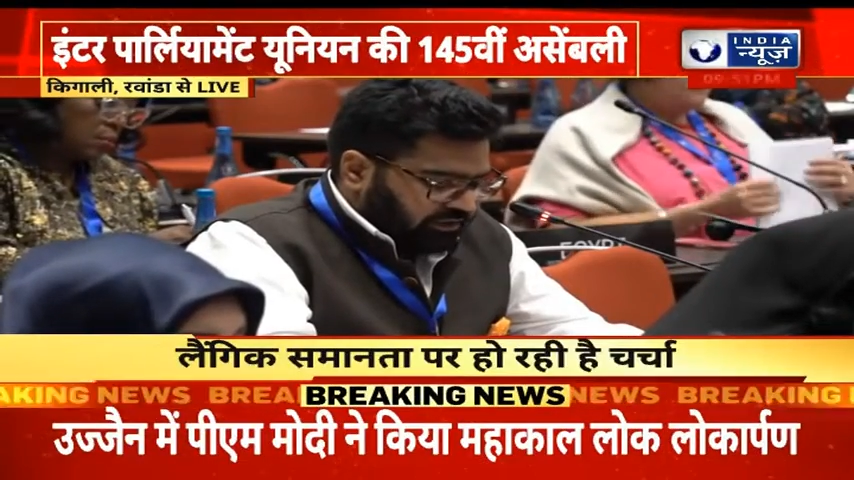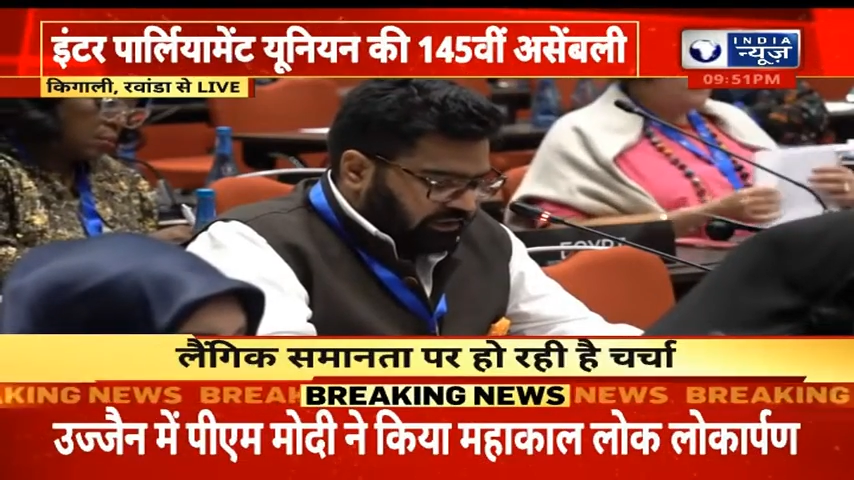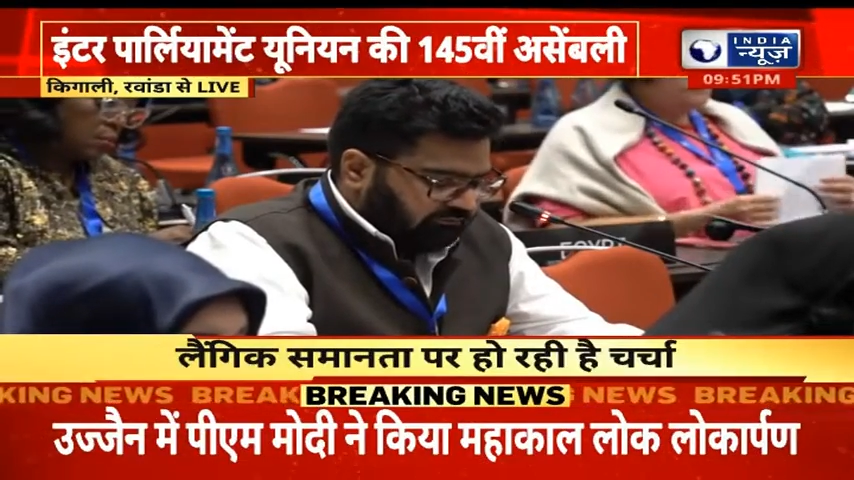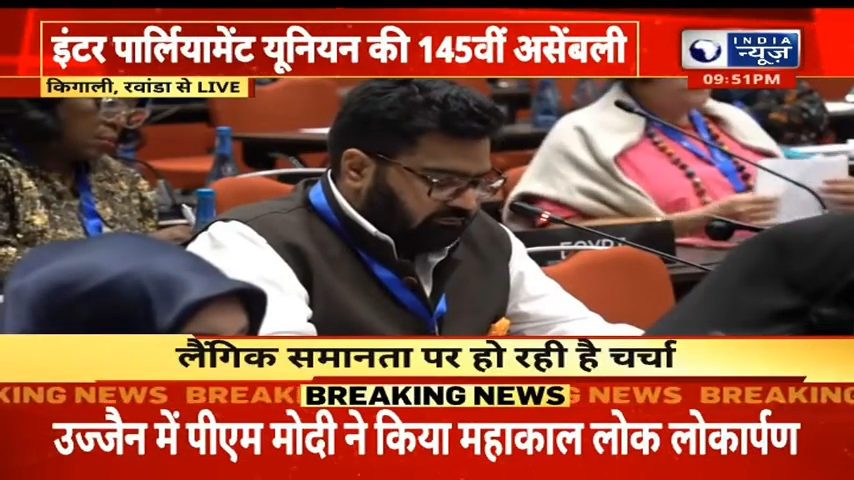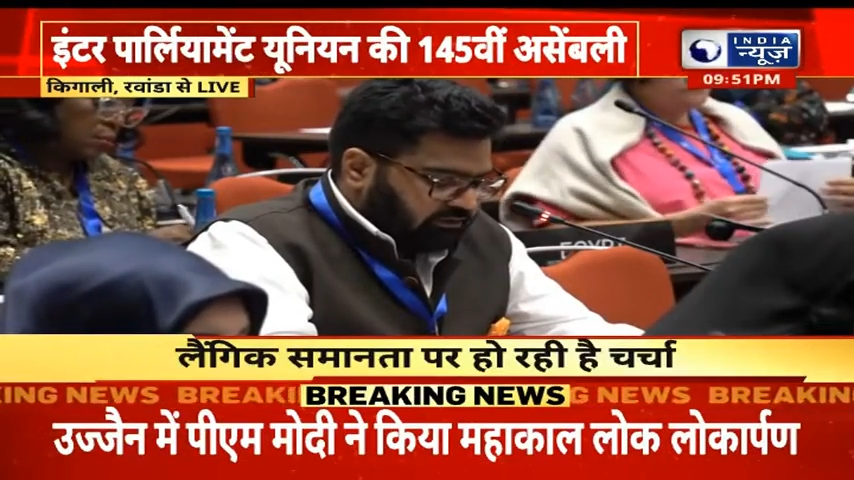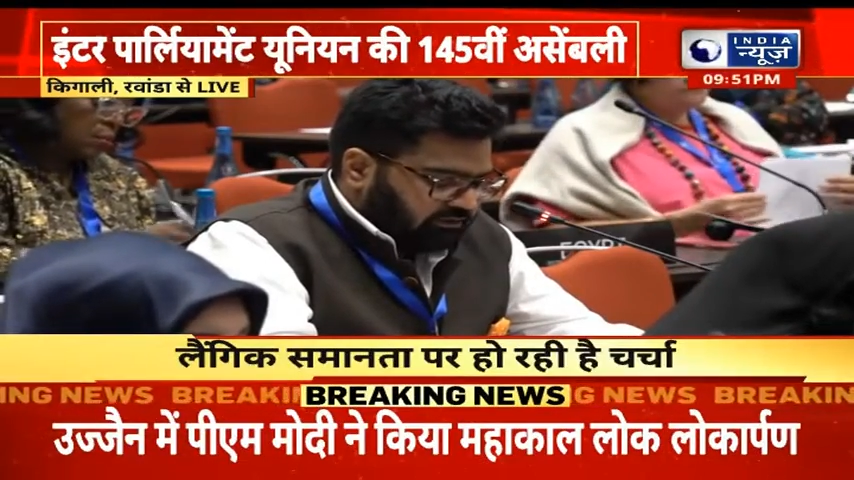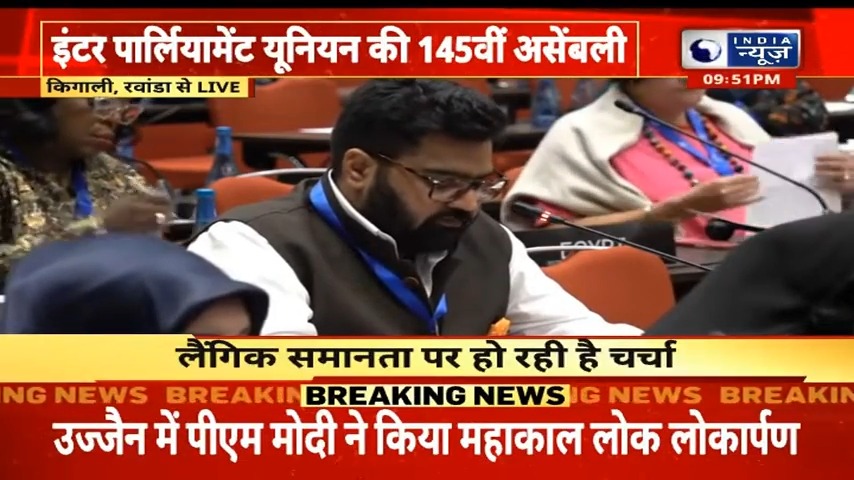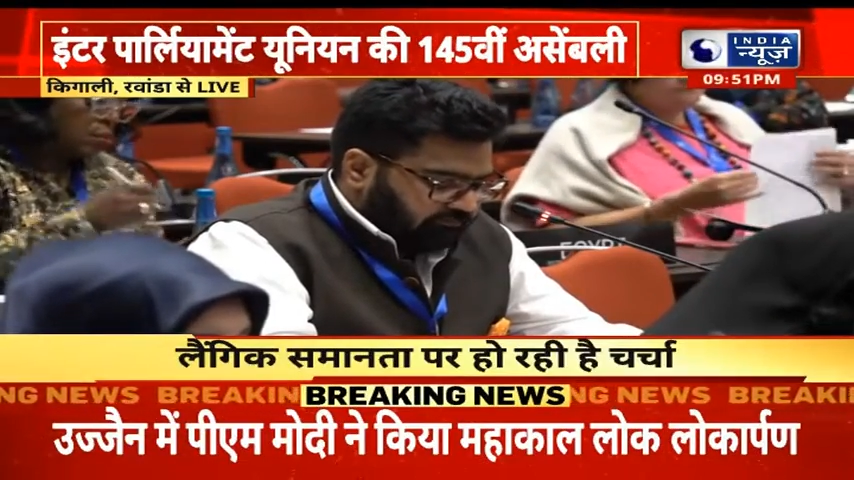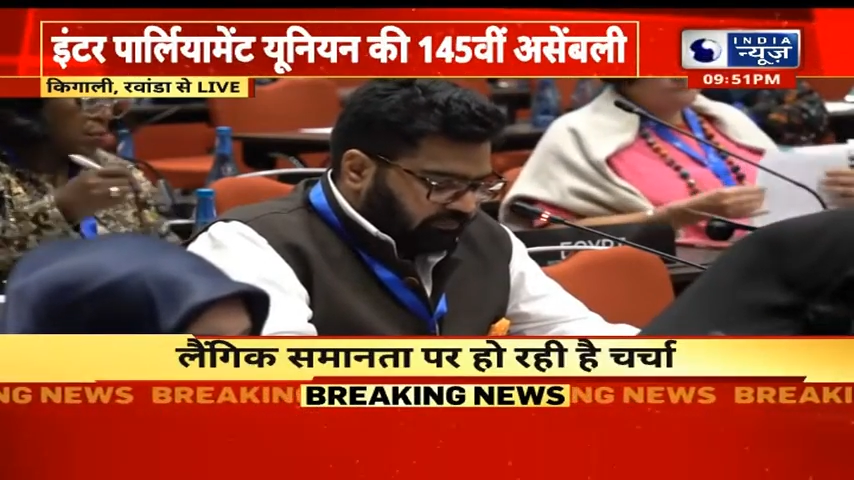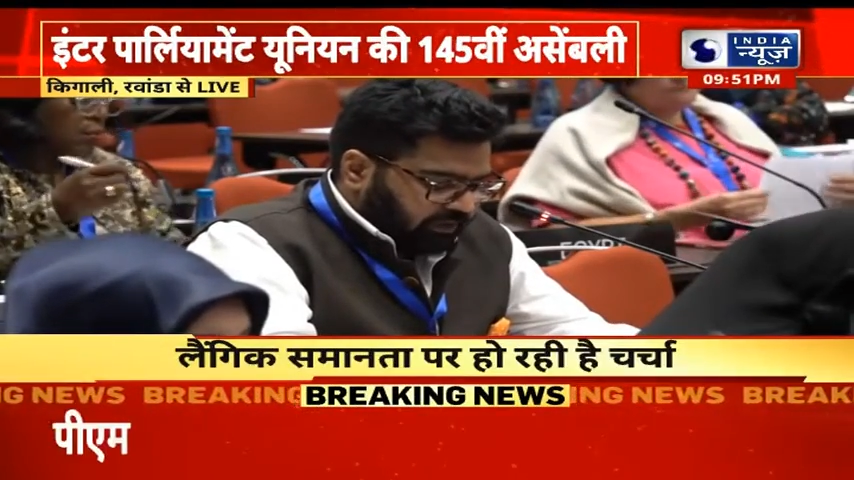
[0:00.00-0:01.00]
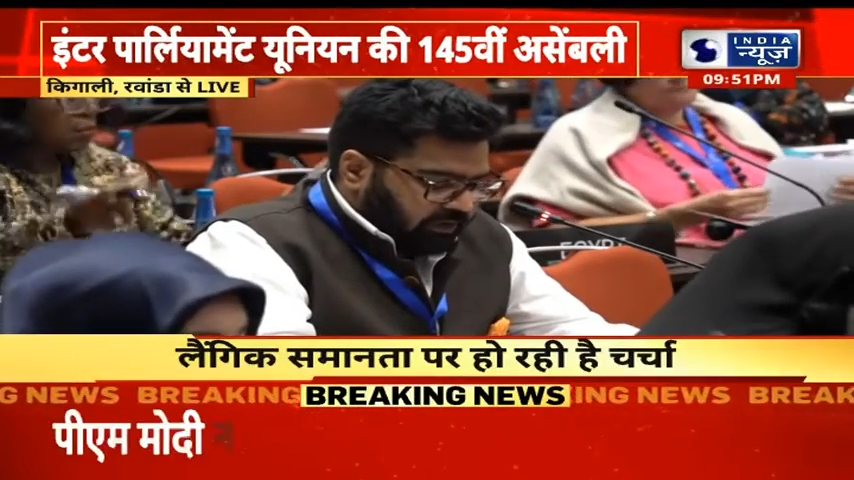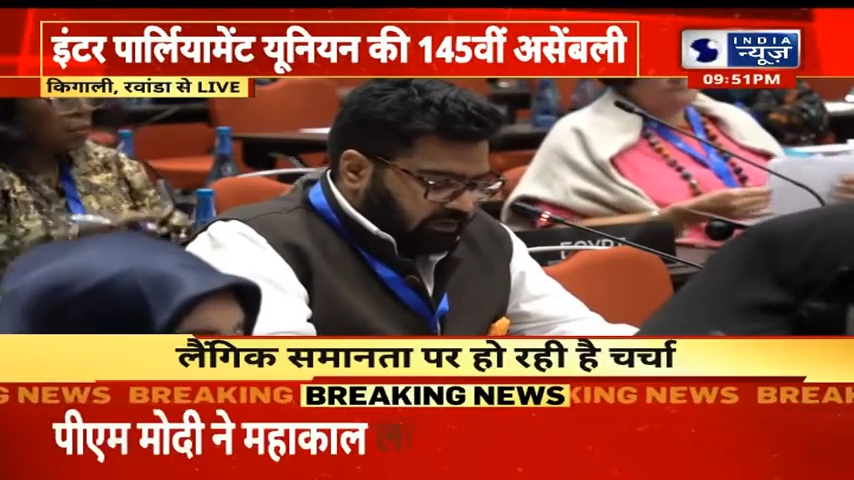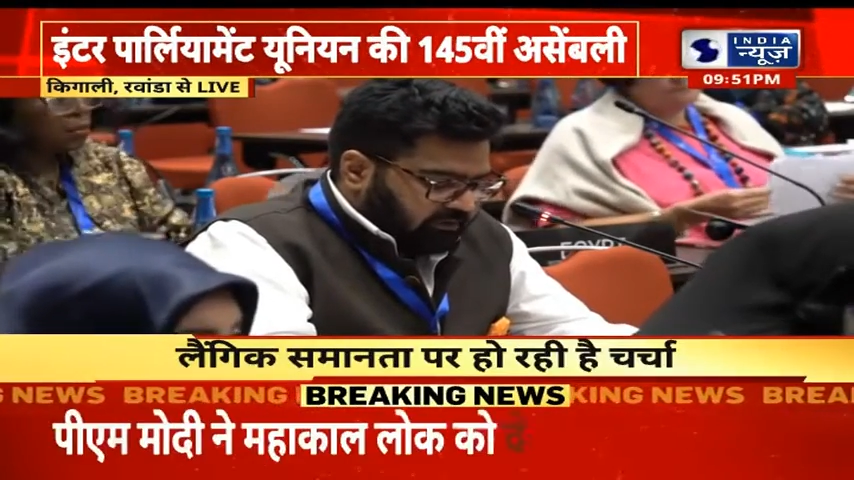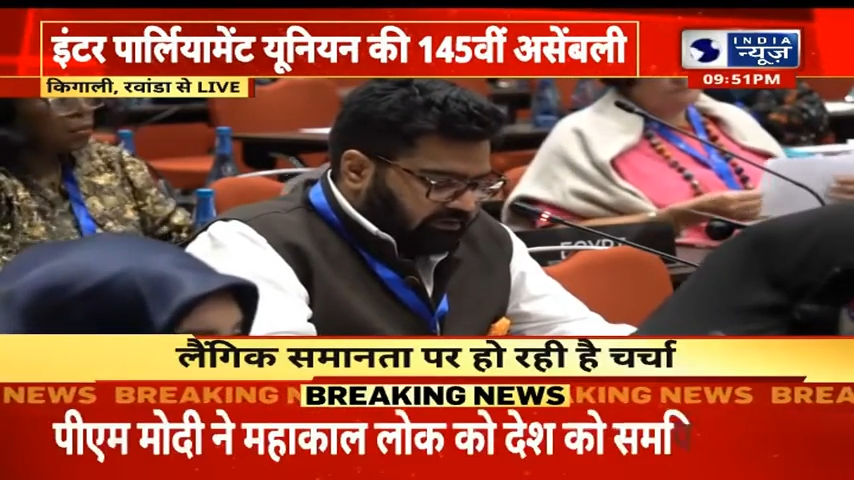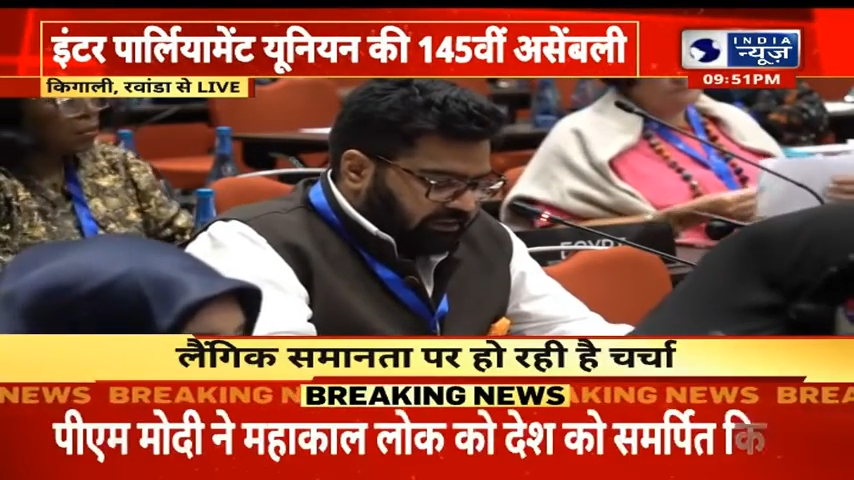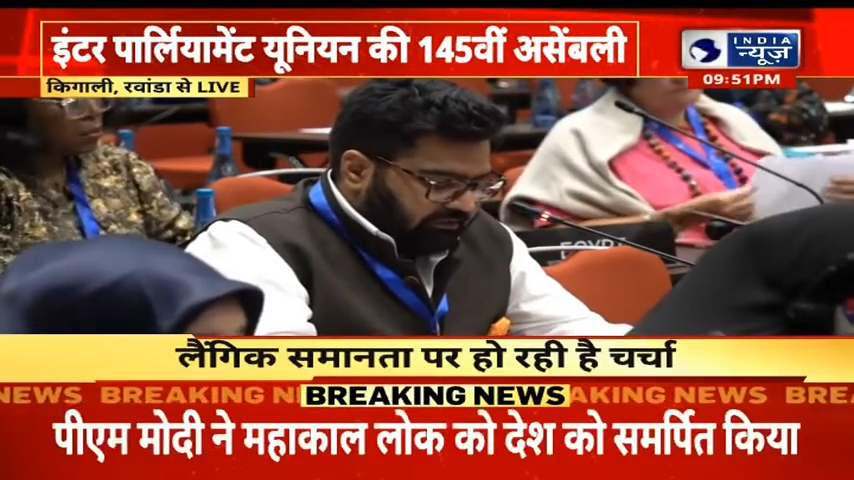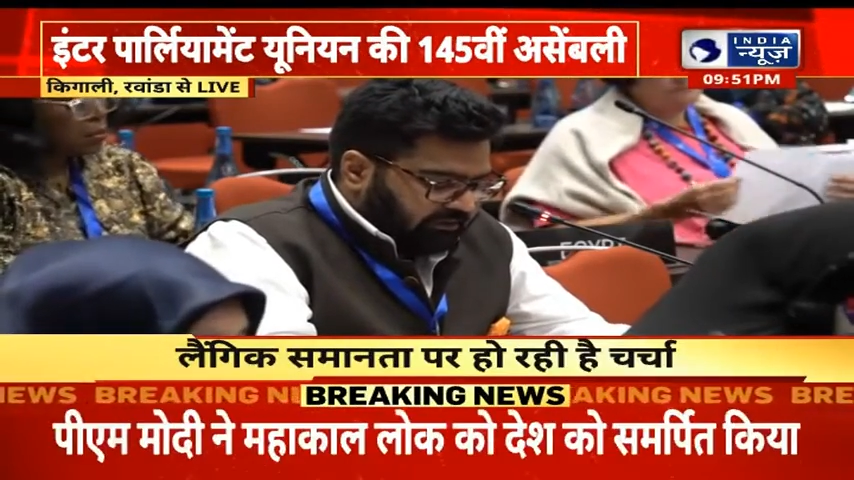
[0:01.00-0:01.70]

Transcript: eradicate social evils.